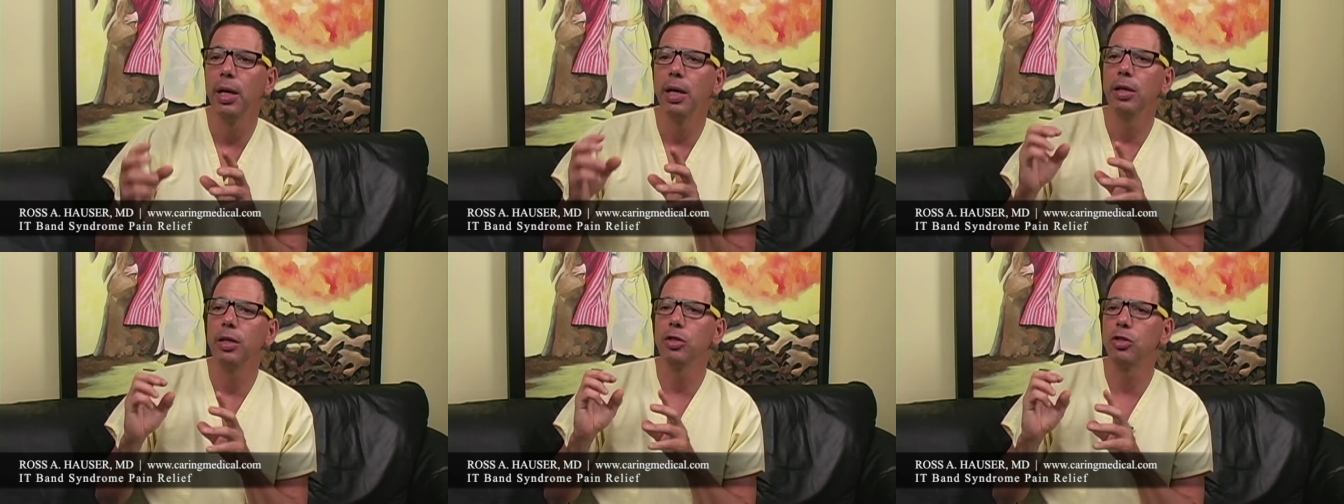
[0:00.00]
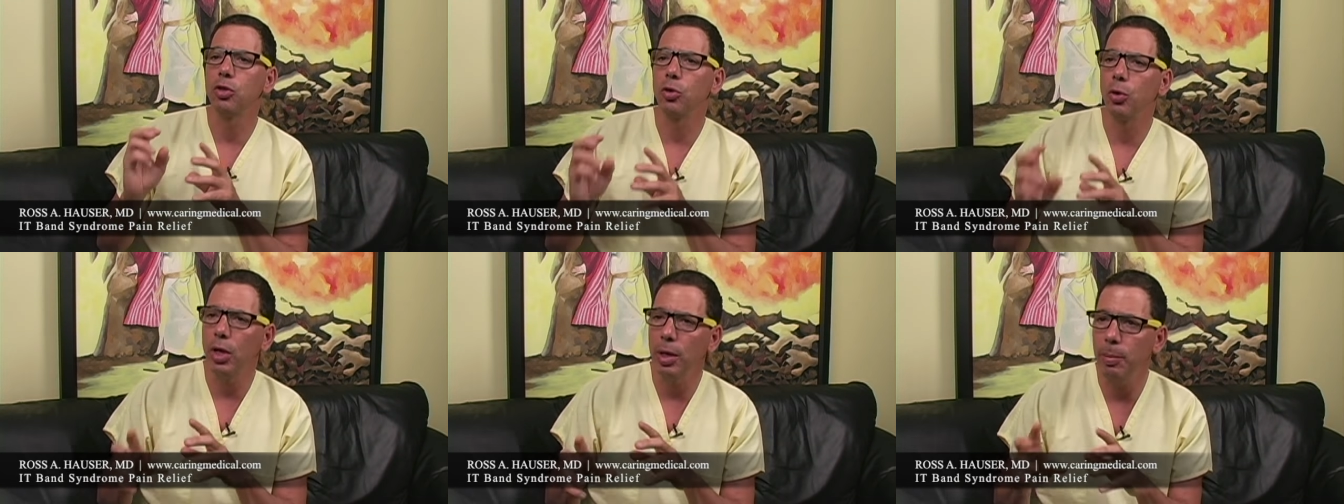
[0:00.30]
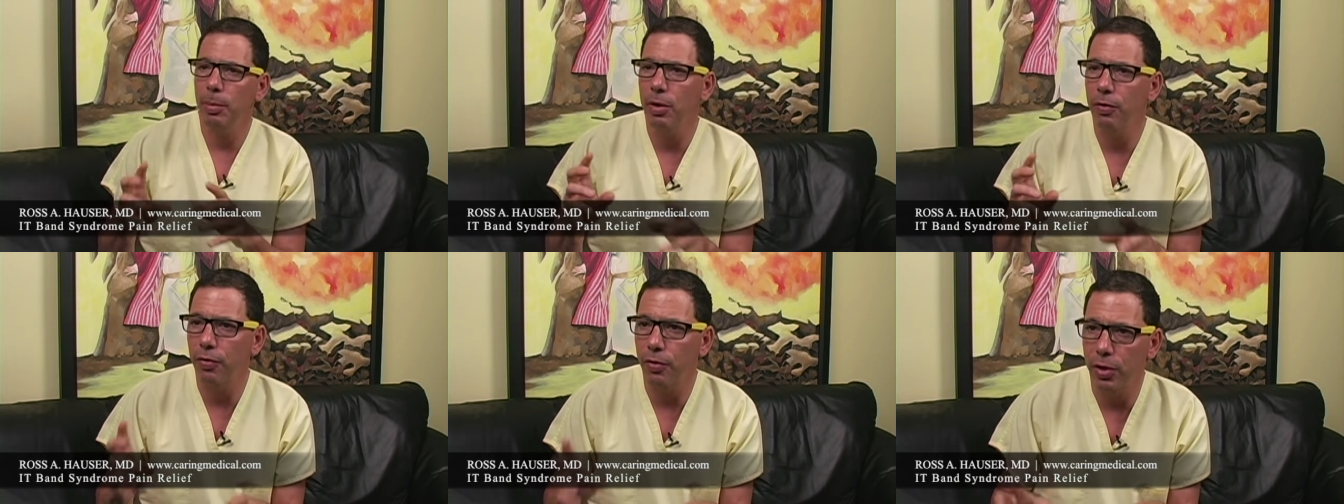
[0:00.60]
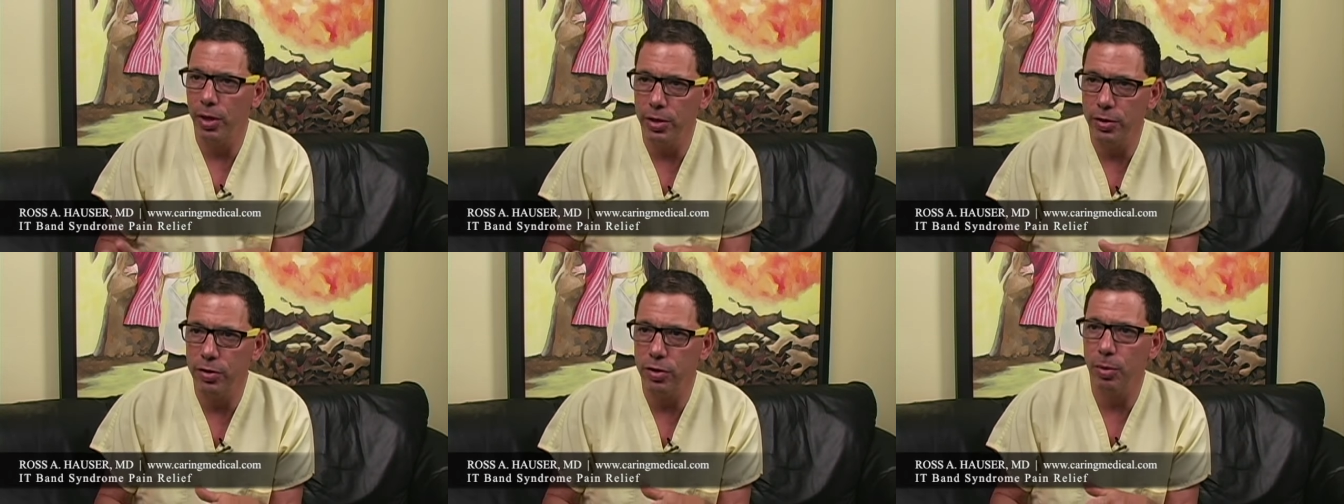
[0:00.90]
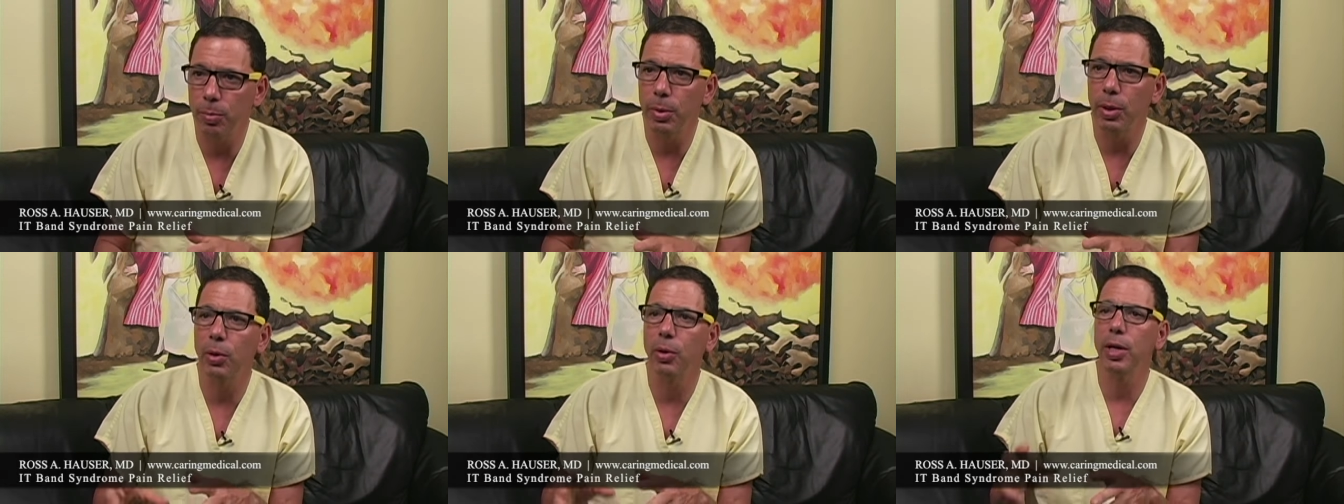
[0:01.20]
The treatment for
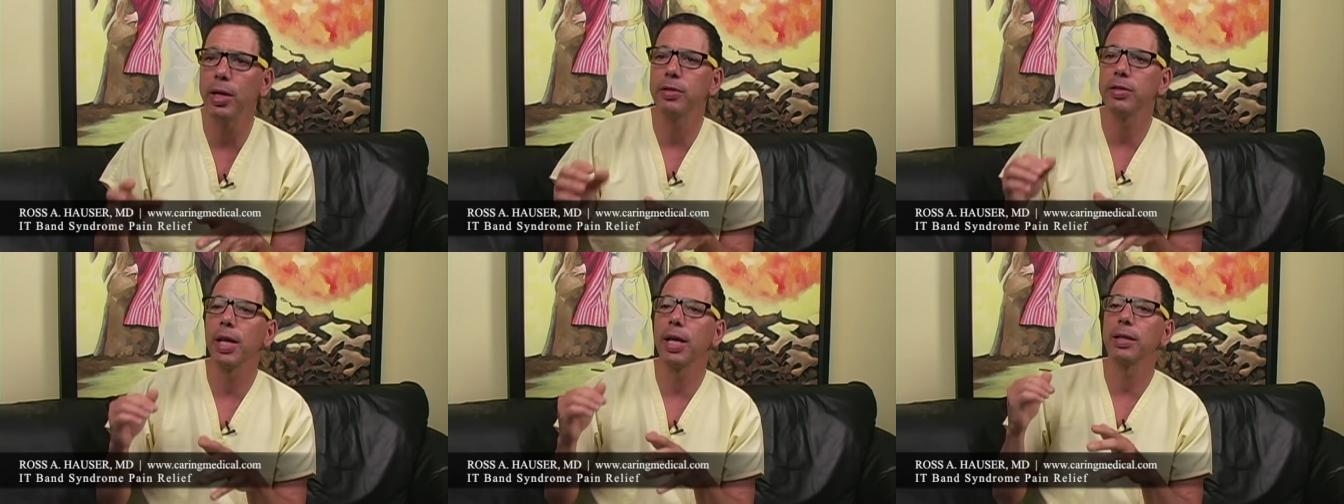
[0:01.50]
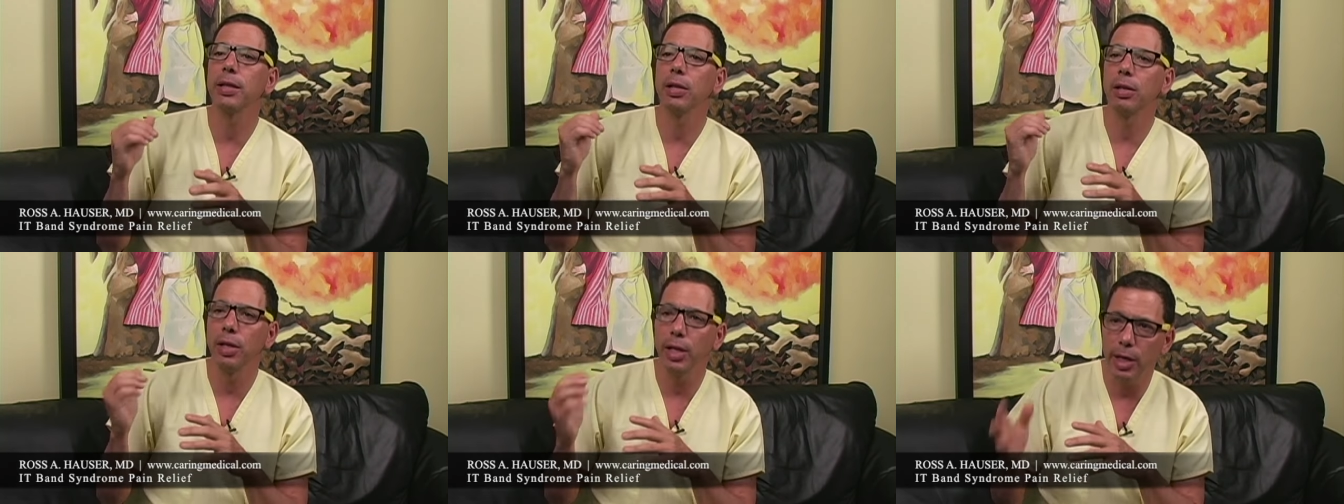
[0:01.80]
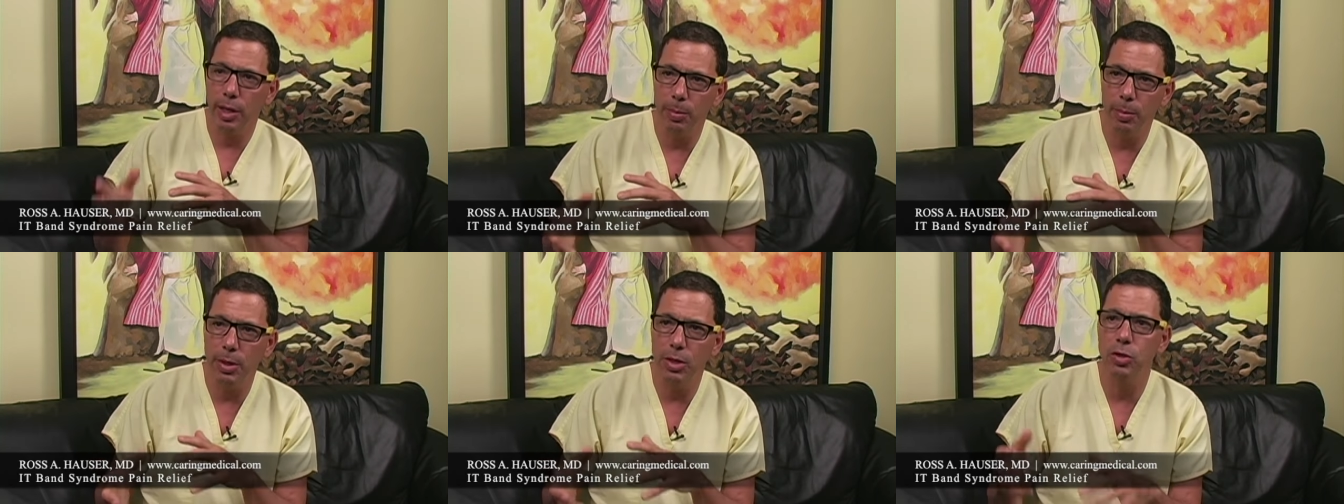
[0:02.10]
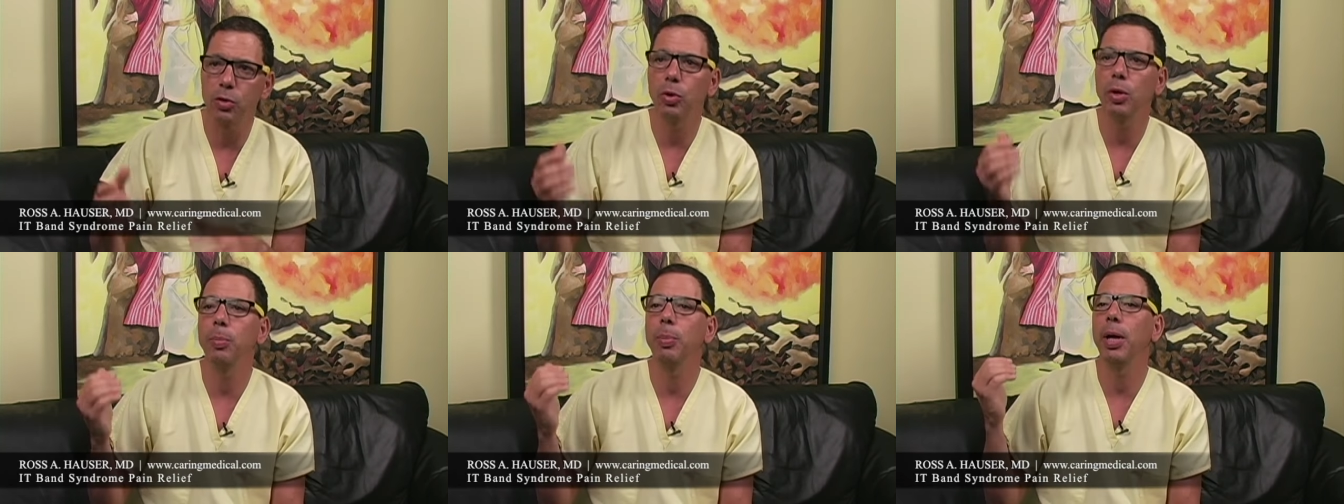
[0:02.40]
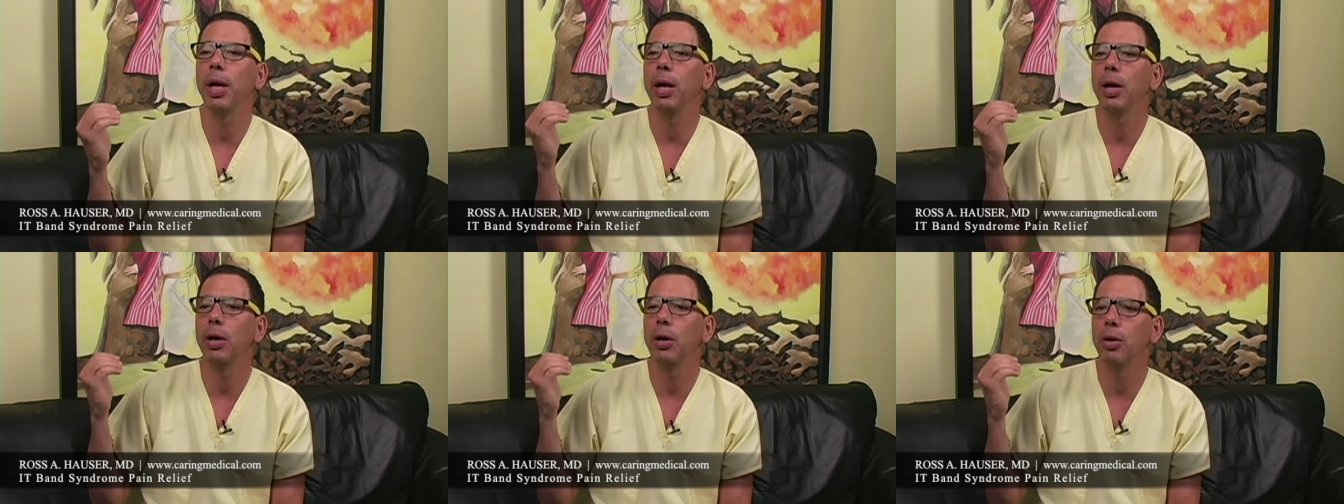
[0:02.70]
instability is to get the ligaments
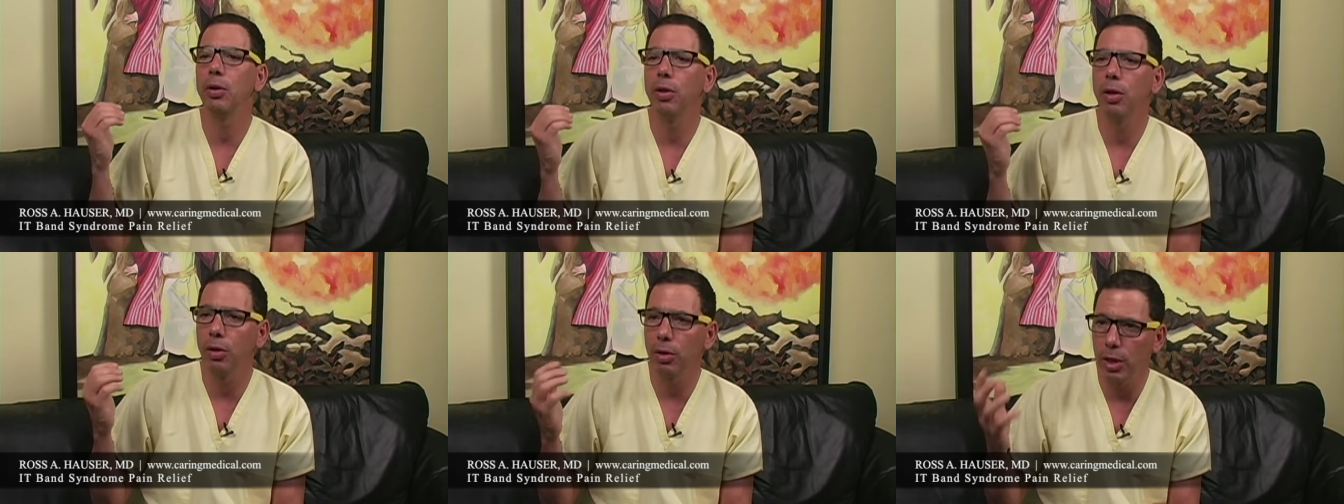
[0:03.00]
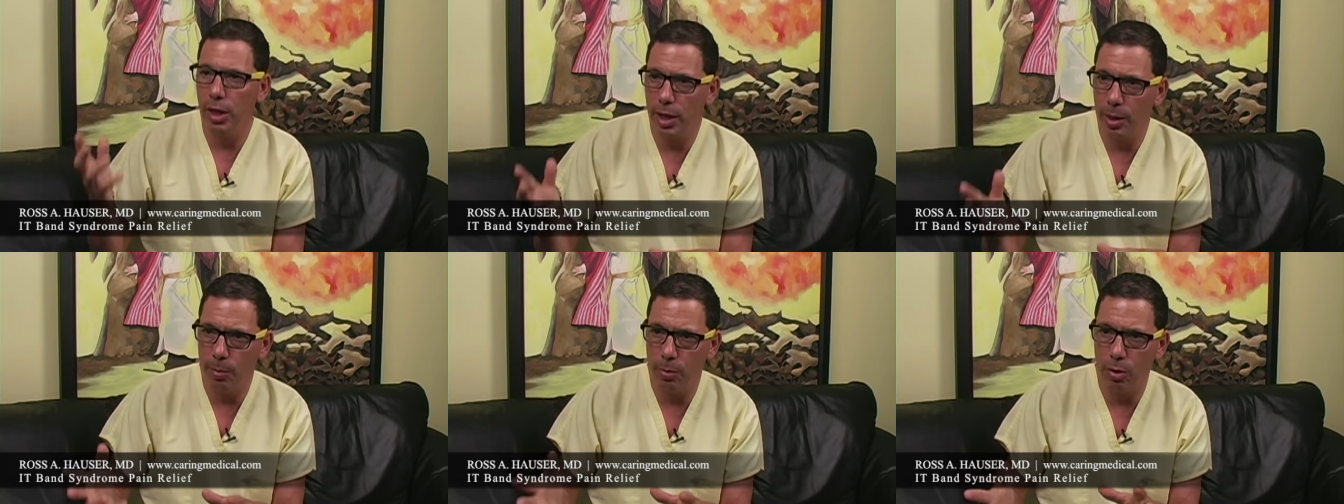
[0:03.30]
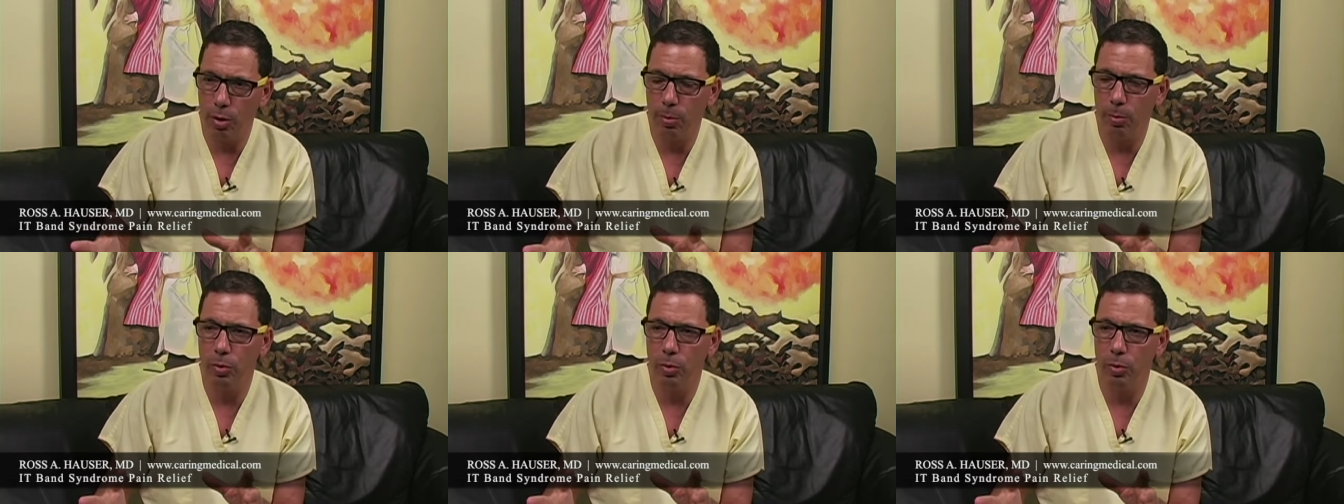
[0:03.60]
repaired, the labrum